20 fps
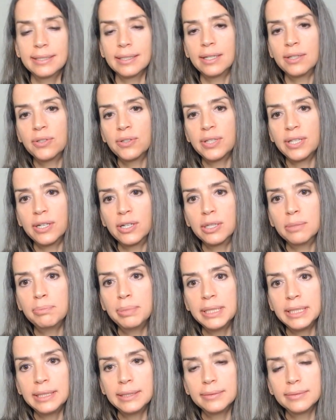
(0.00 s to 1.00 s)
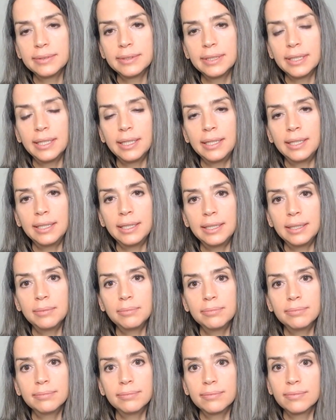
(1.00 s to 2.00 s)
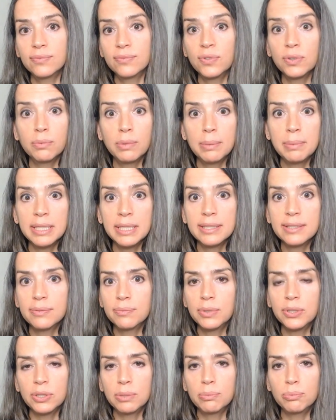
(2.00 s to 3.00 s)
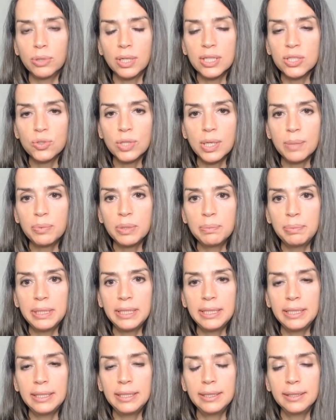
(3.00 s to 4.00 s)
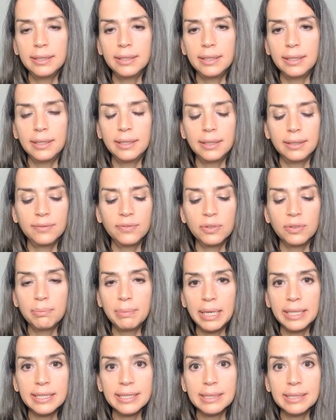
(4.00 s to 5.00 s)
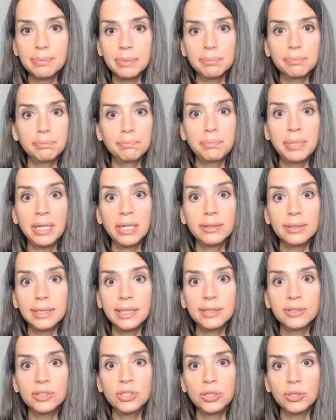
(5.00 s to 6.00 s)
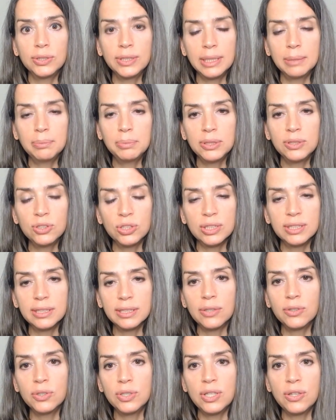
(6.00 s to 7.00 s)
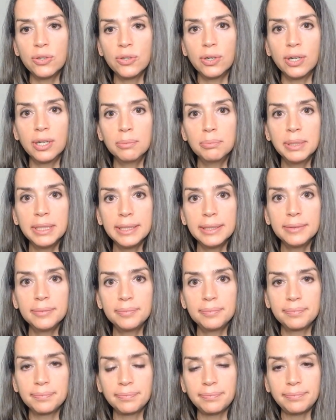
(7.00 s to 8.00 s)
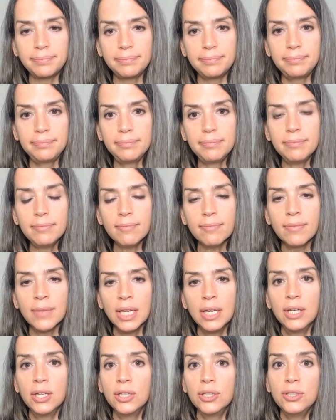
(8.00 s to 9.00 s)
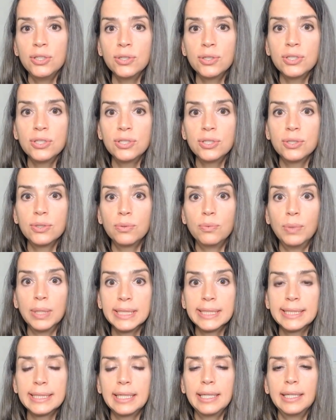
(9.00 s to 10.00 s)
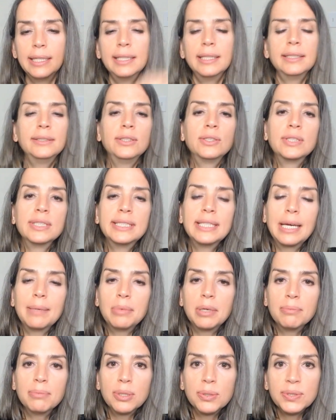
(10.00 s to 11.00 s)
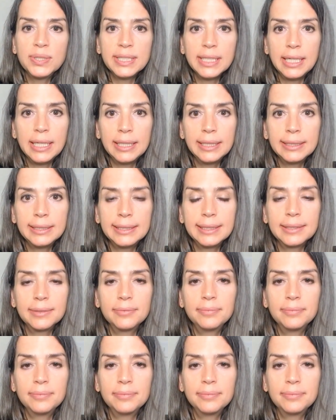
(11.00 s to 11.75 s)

under the armpit. For women, it's where your bra strap would be. For men, it's parallel to your nipple, just underneath your armpit. You can do one side, you can tap on both sides.